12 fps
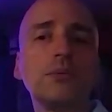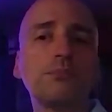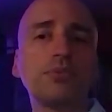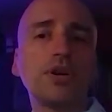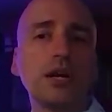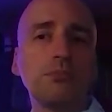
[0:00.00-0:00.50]

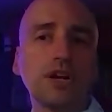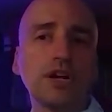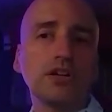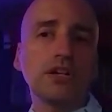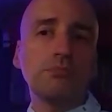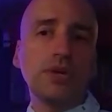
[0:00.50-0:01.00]

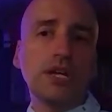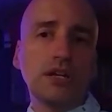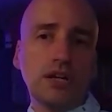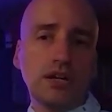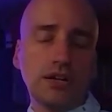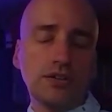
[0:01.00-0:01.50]
primarily
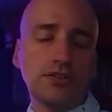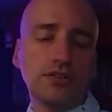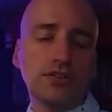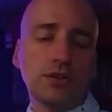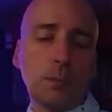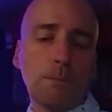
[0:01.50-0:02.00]
because
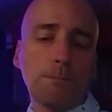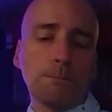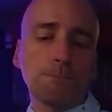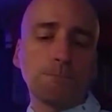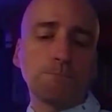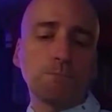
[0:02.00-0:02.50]

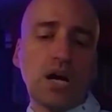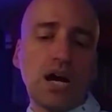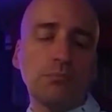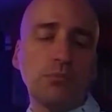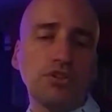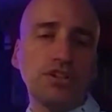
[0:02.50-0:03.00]

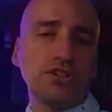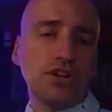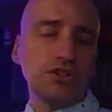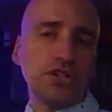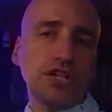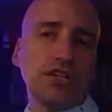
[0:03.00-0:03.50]
I'm only
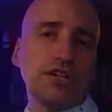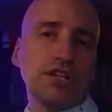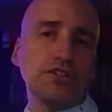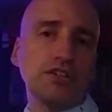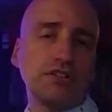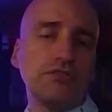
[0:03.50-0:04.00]
touching on
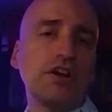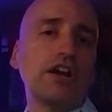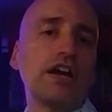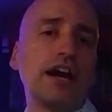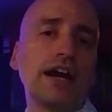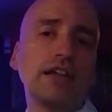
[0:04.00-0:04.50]
things at a very
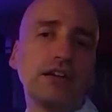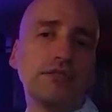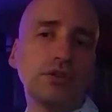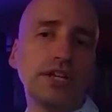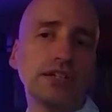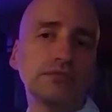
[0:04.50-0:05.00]
high level
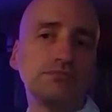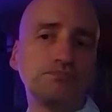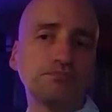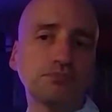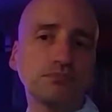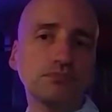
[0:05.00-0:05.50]
here.
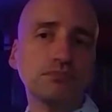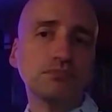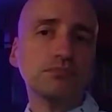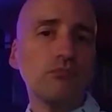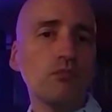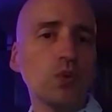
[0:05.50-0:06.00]

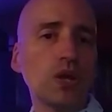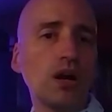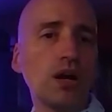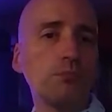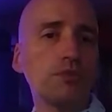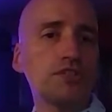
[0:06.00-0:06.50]

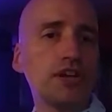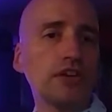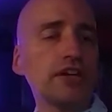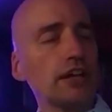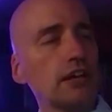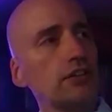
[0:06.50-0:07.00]
Sarah
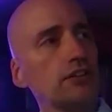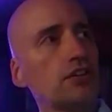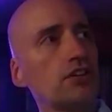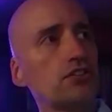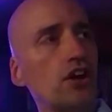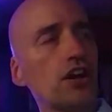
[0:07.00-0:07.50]
Higley is going
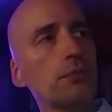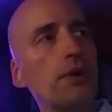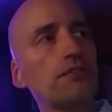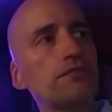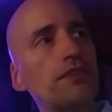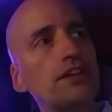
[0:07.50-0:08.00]
to talk
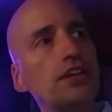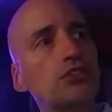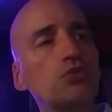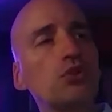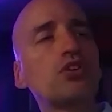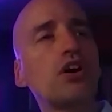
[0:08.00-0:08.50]
about finding
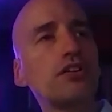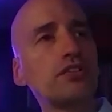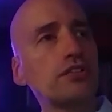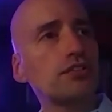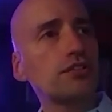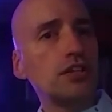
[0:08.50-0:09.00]
root
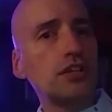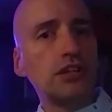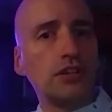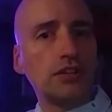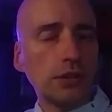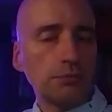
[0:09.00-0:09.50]
causes
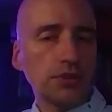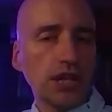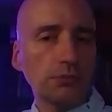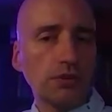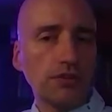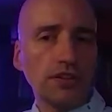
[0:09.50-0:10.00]
sometime
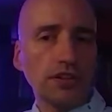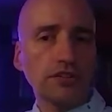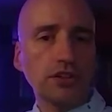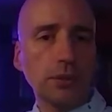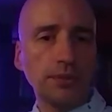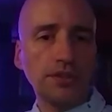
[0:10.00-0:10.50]
over the next
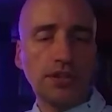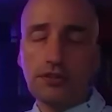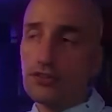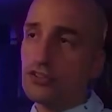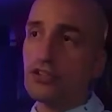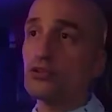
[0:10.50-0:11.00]
couple of days
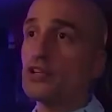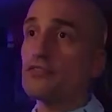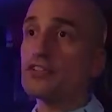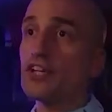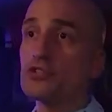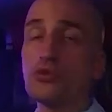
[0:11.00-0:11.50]
because I don't have the
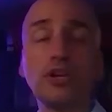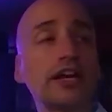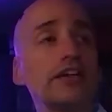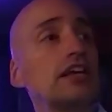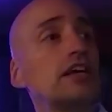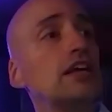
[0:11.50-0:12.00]
schedule handy.